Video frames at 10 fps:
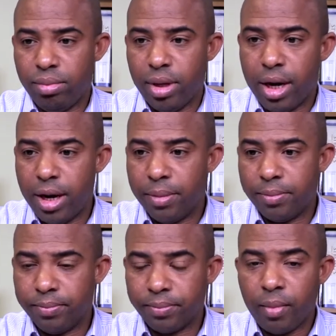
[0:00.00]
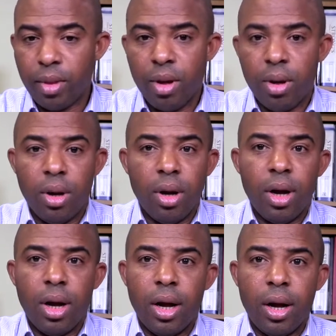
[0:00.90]
um,
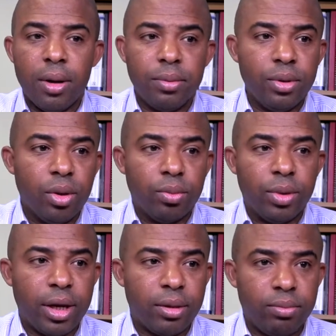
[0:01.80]
uh, you know, like